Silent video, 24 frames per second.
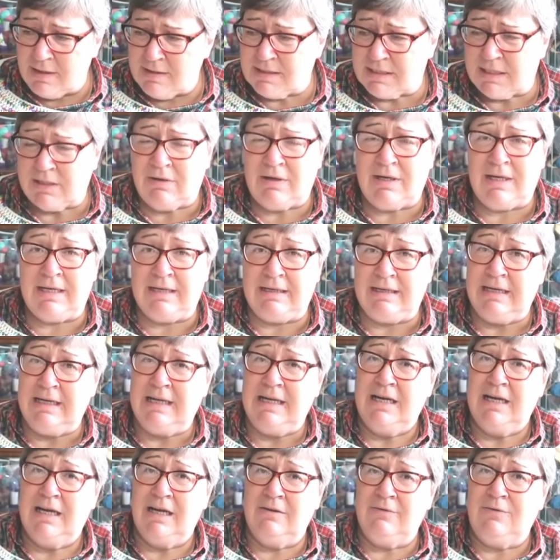So I
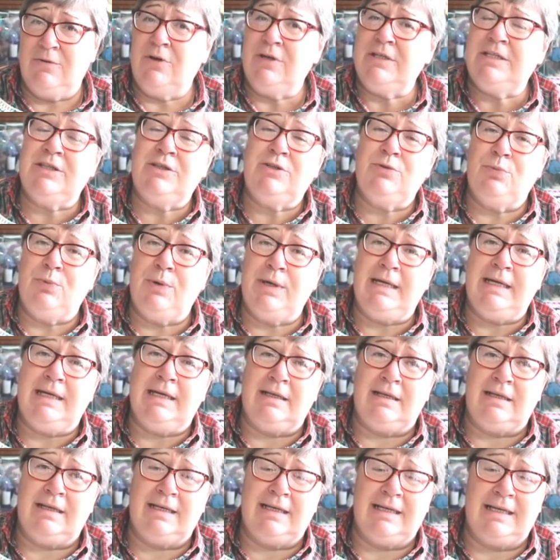avoided the
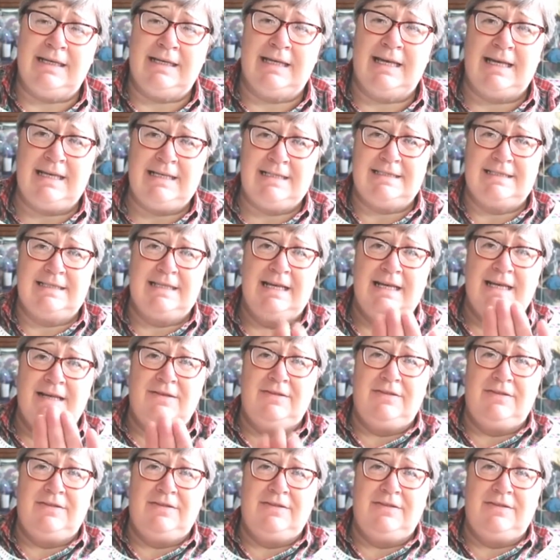wheel in case